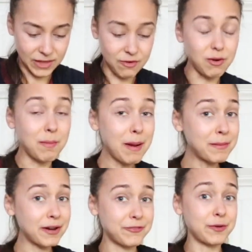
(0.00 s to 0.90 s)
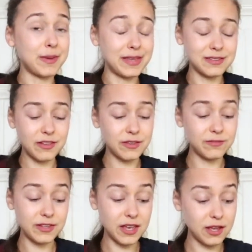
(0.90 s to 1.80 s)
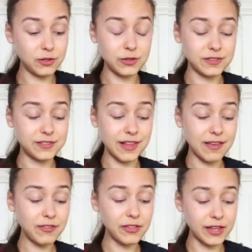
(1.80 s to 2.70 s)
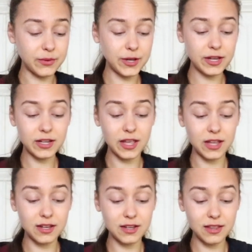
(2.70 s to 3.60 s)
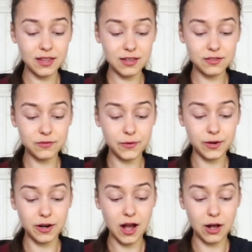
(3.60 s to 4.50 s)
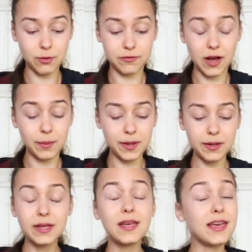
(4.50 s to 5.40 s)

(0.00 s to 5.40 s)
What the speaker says: Remember, if you're baking something vegan, you can save the liquid in this for aquafaba.